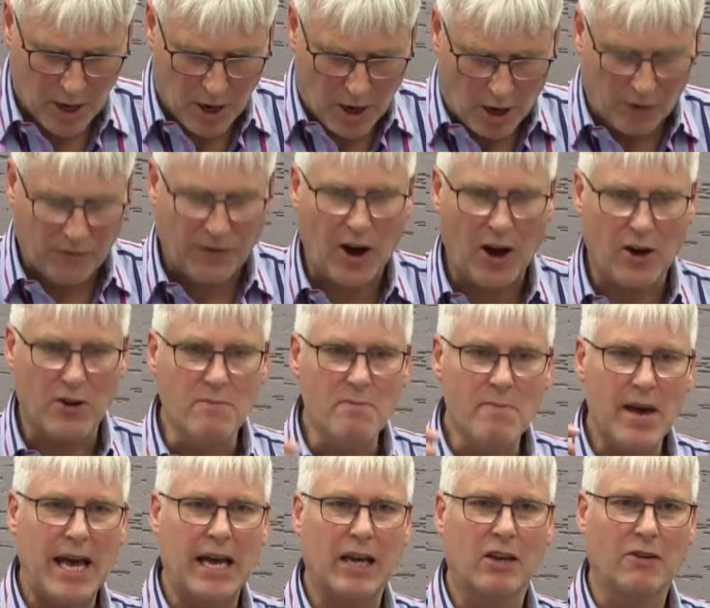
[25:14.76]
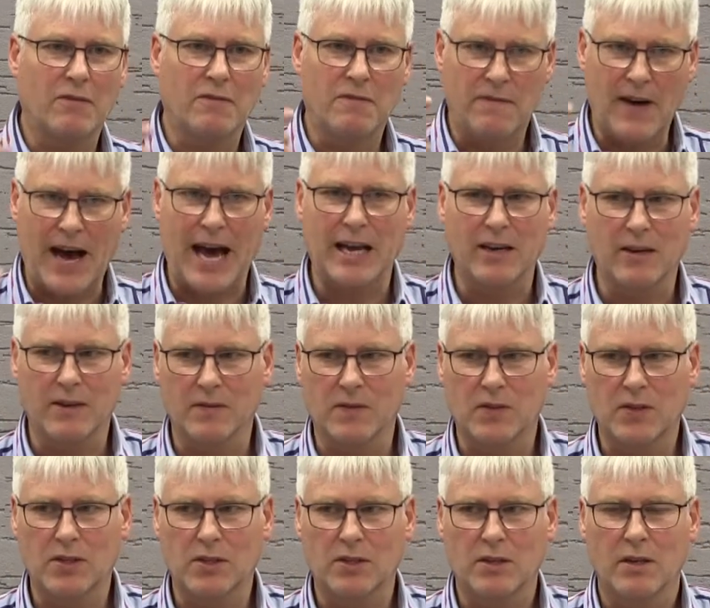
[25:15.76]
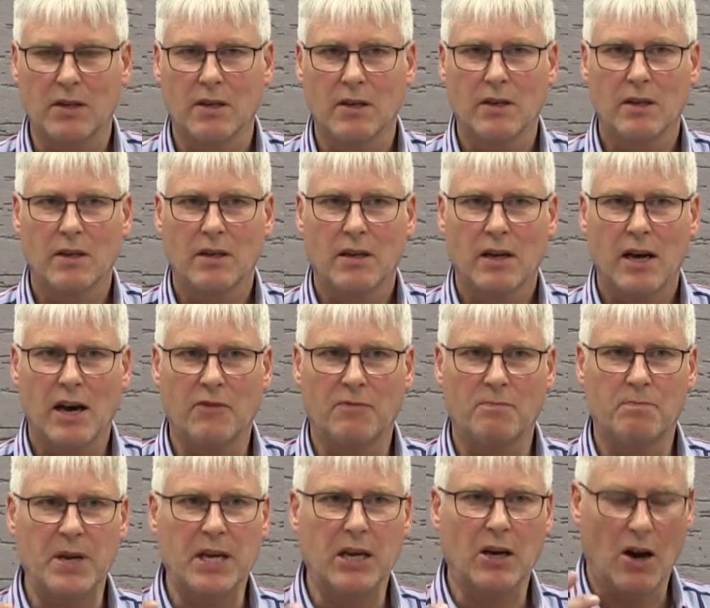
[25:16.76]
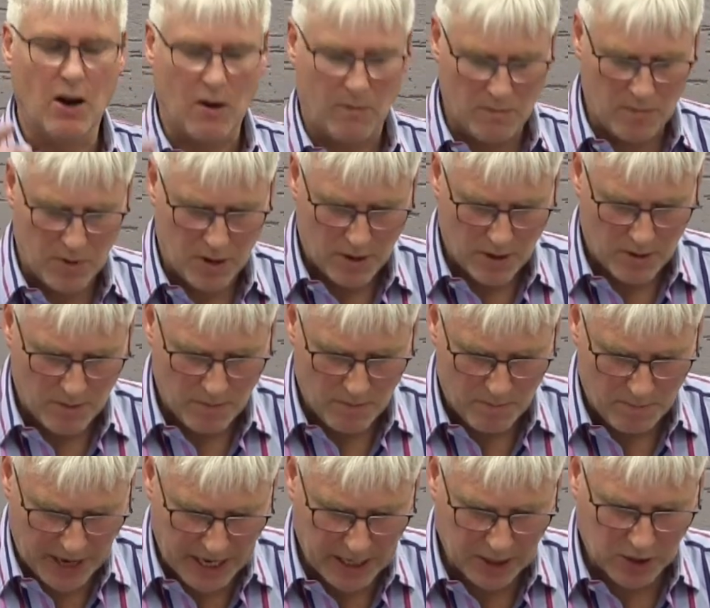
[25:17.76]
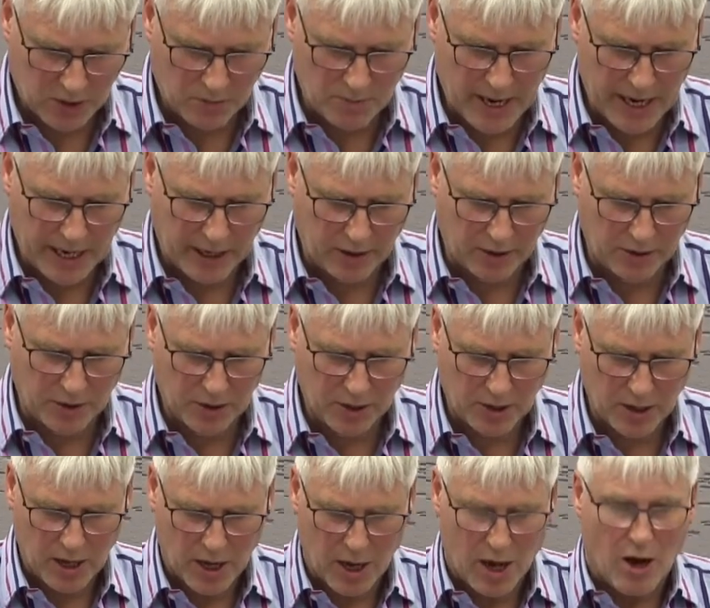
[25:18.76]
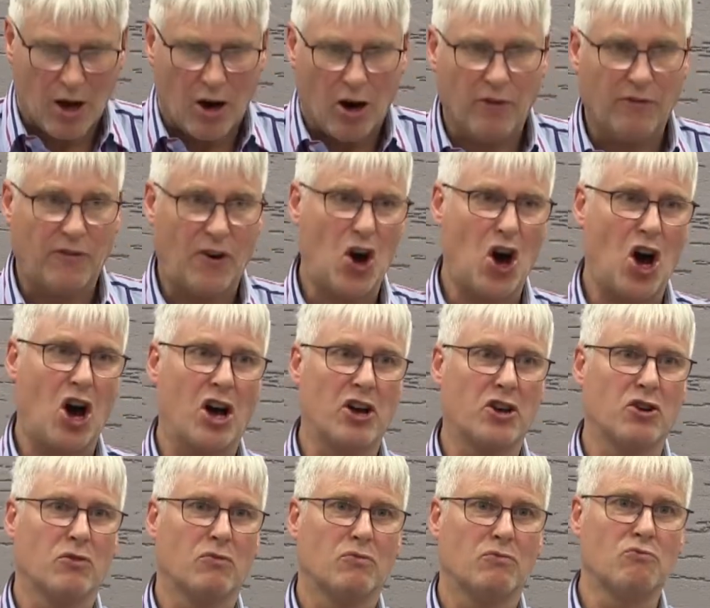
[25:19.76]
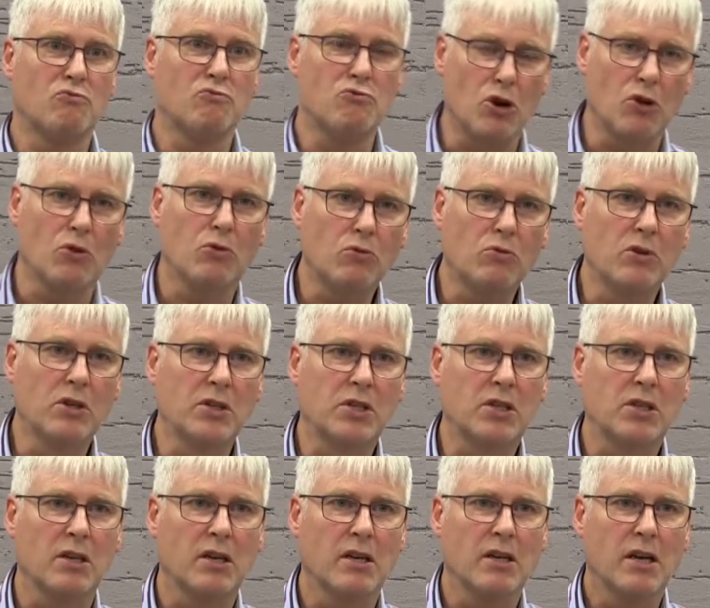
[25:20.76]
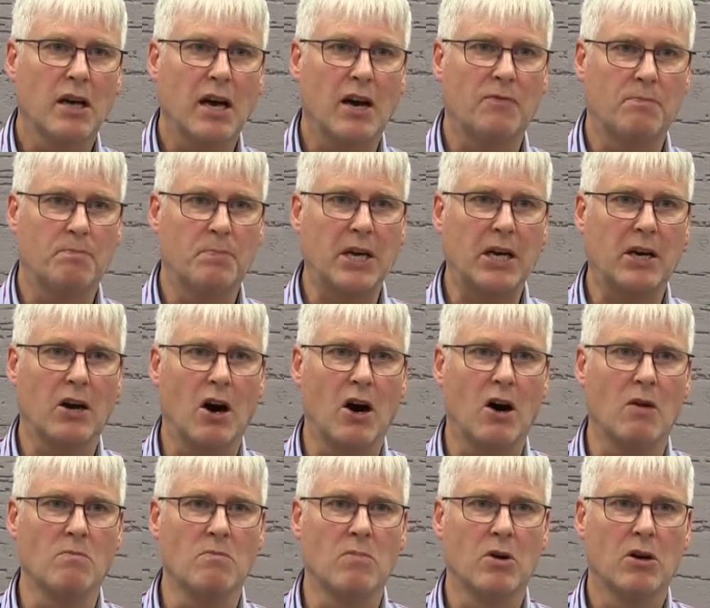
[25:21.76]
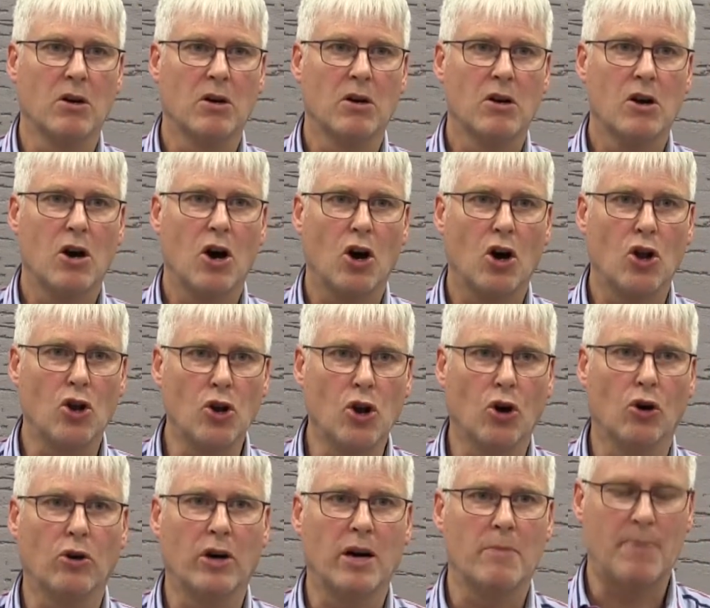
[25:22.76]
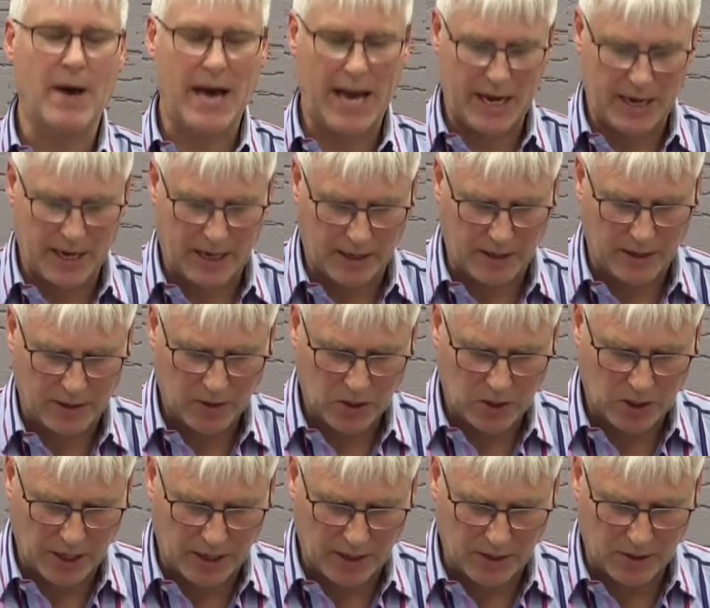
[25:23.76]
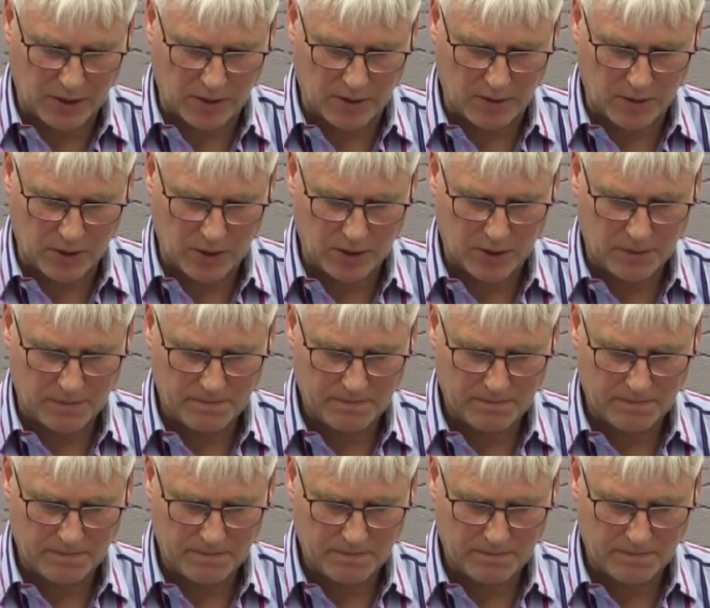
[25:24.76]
of how men of violence have become peacemakers, of how rogues have become law-abiding citizens.